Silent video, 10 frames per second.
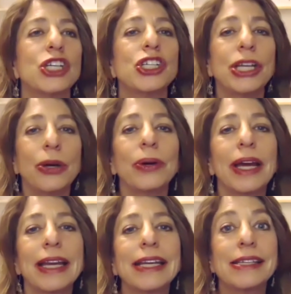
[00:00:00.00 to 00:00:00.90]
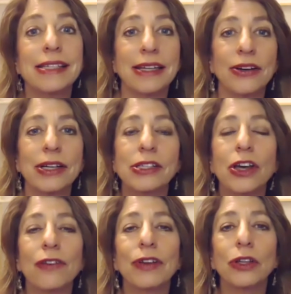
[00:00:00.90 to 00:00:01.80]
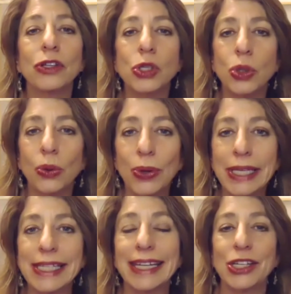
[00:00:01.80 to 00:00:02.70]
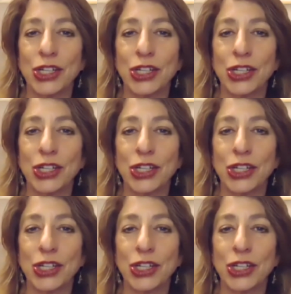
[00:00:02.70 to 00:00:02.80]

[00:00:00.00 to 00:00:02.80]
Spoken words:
She created a series of exquisite